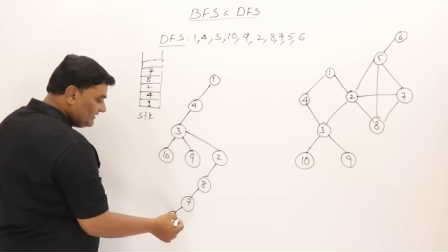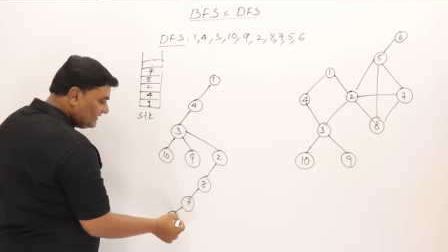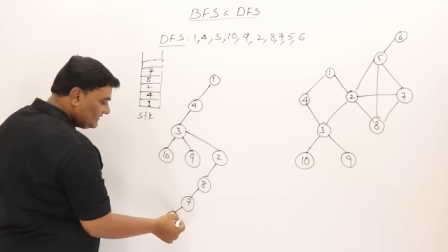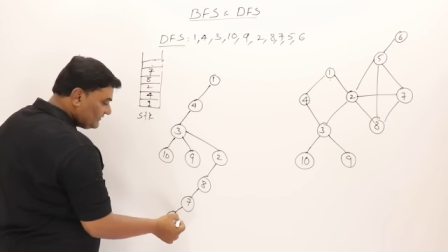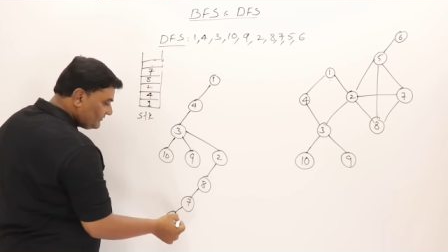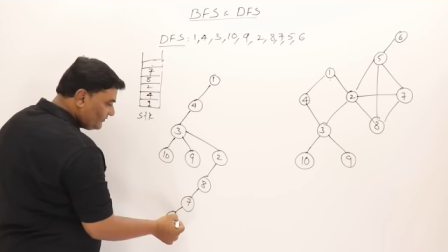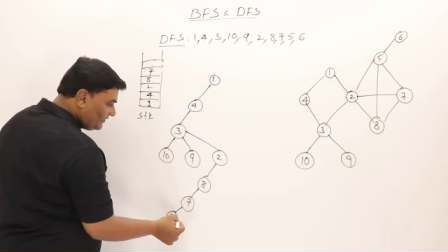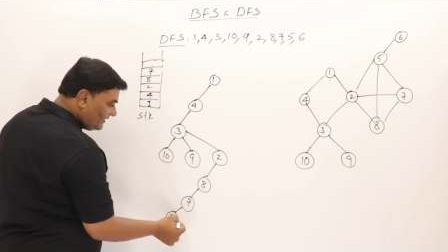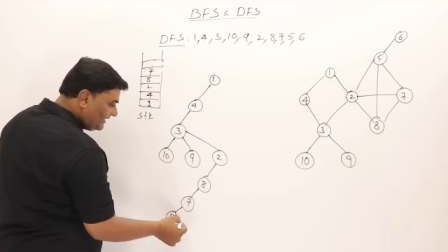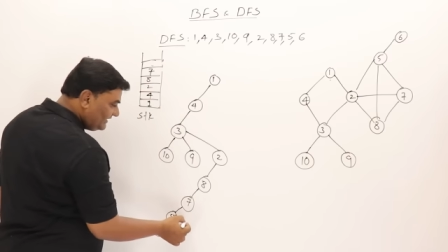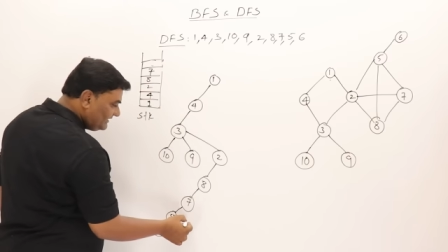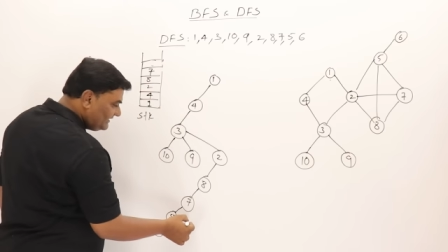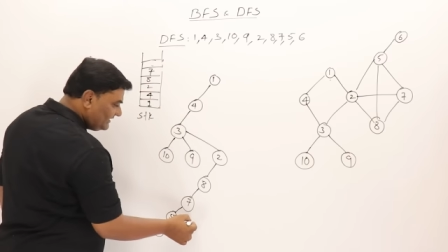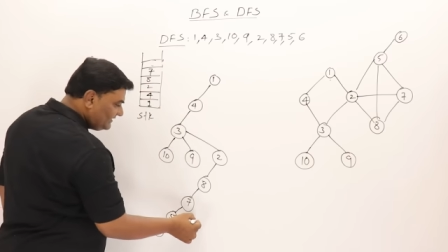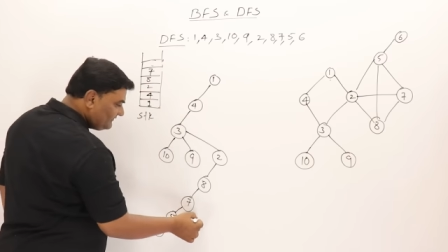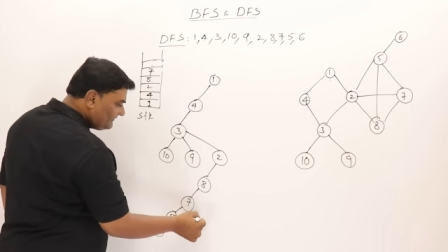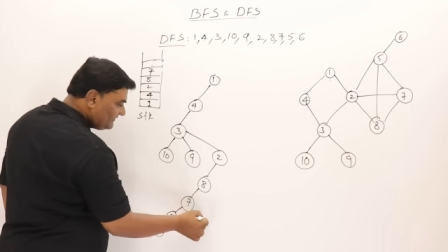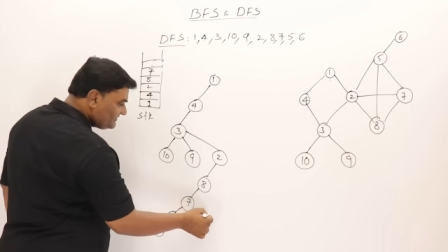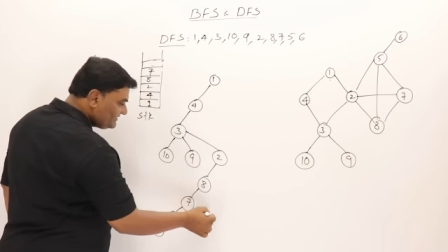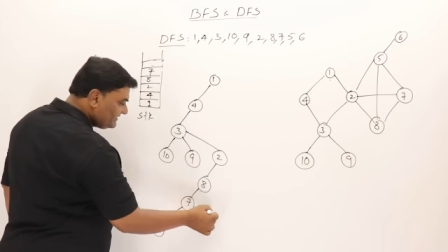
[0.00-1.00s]
So I
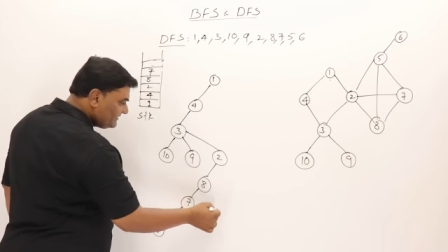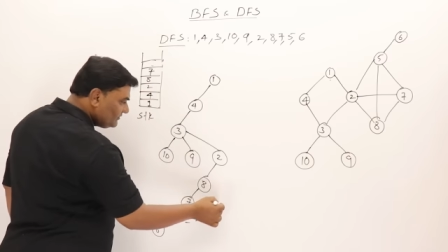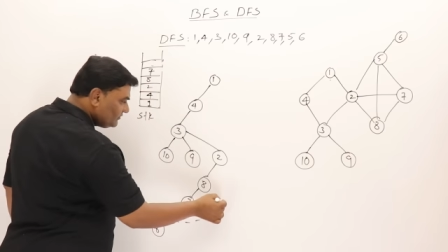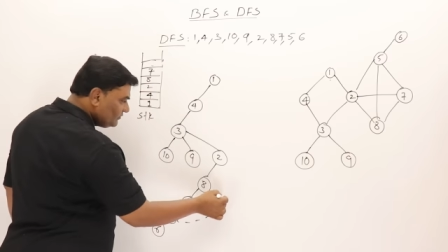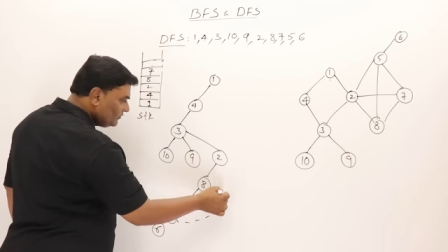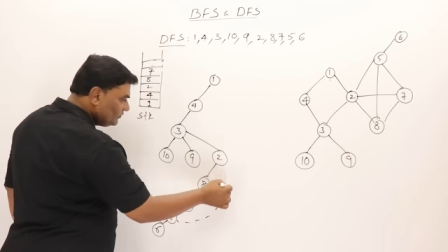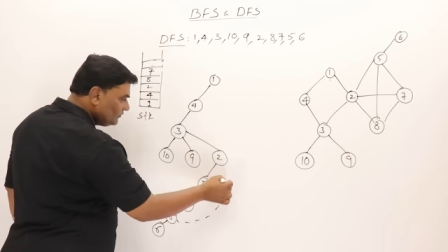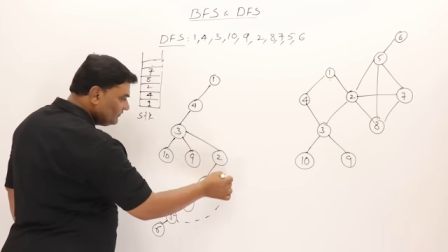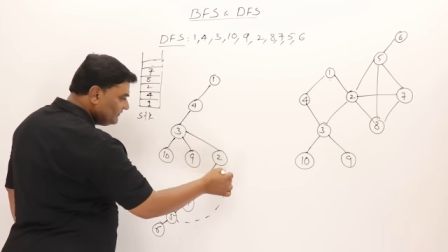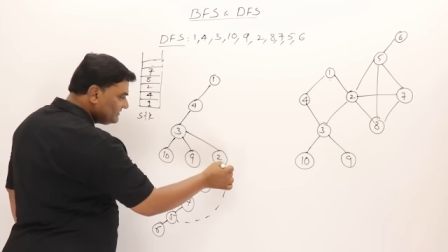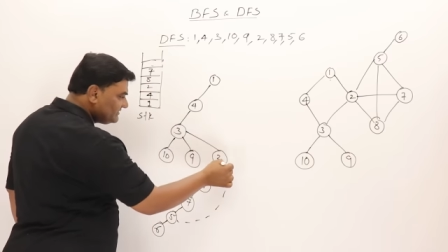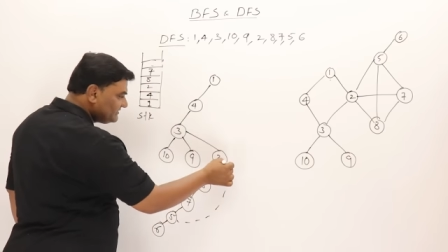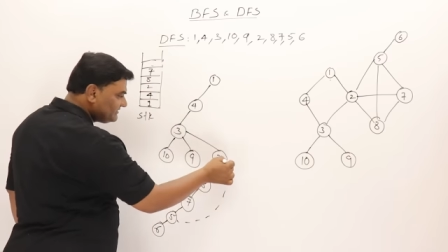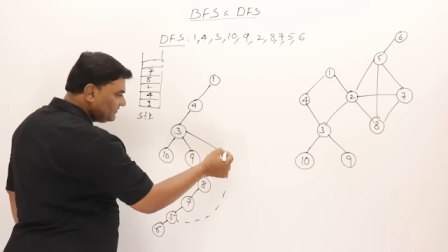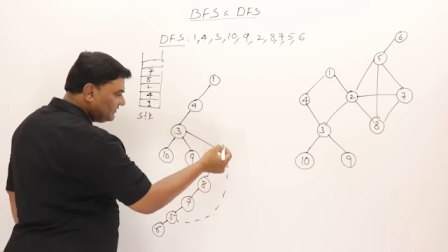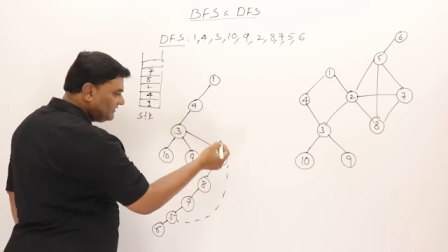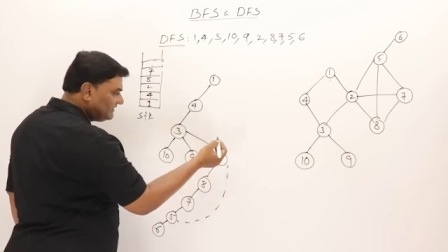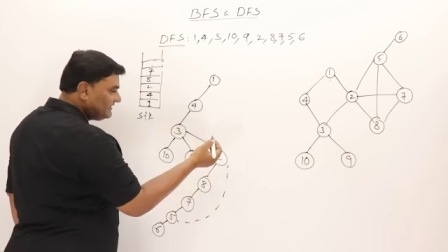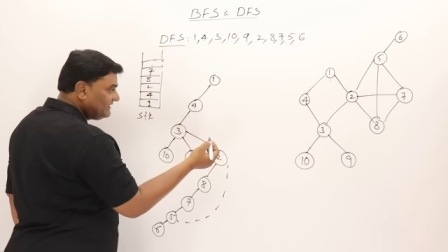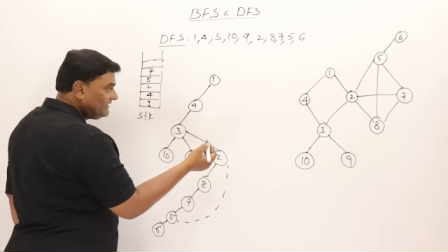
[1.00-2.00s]
can visit 2, which is
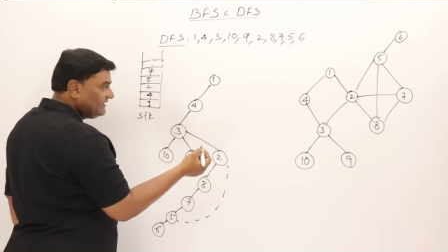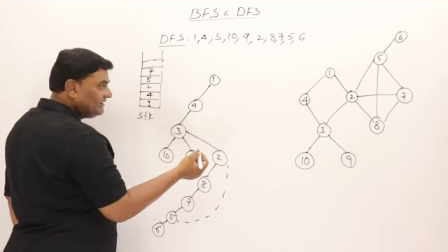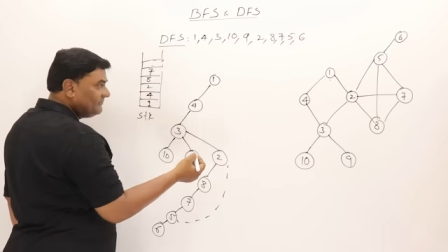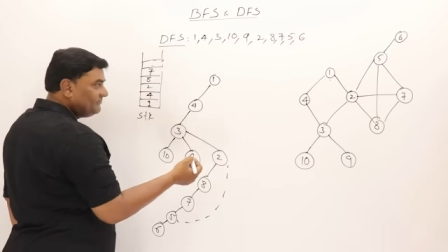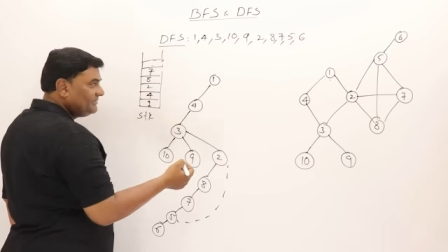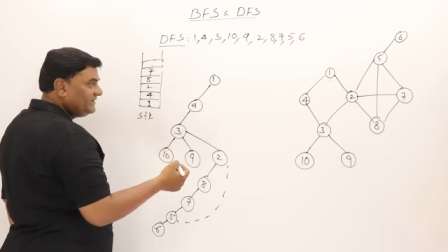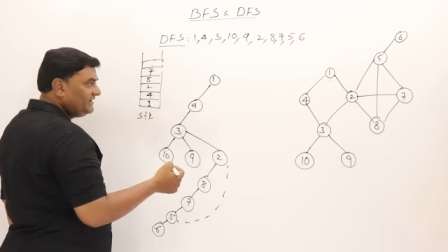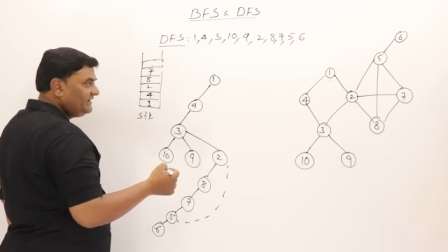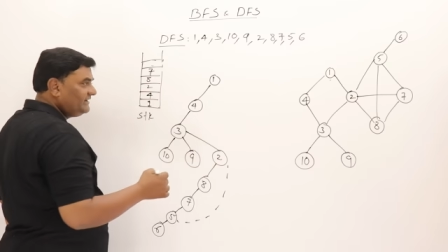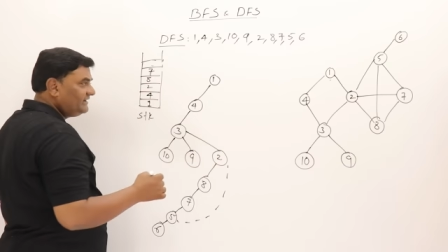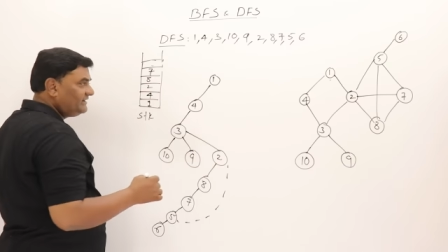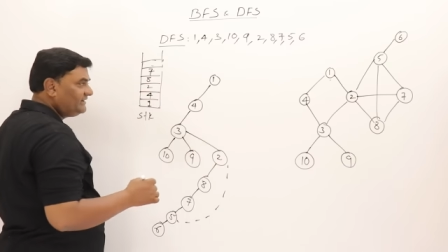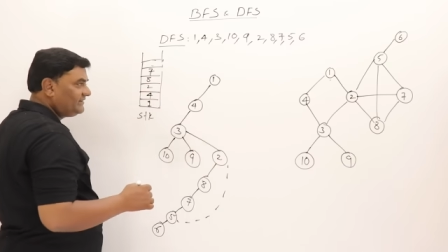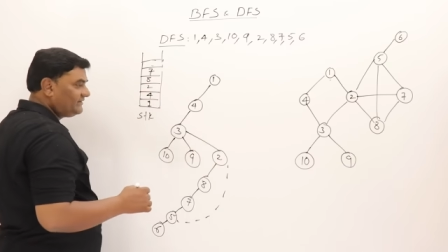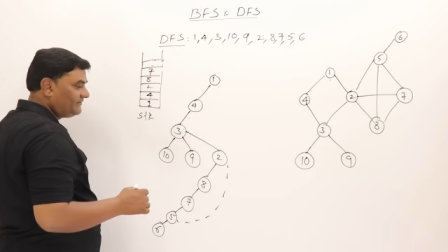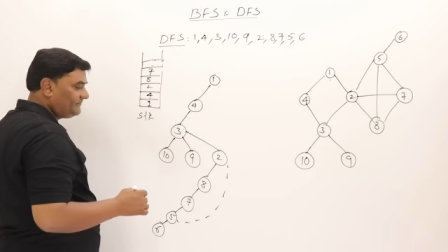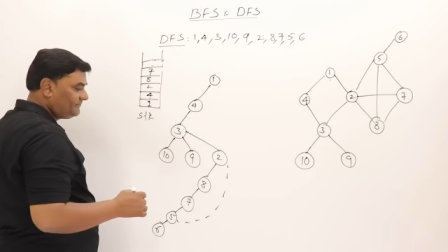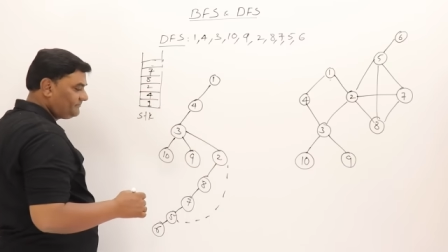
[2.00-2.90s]
already completed.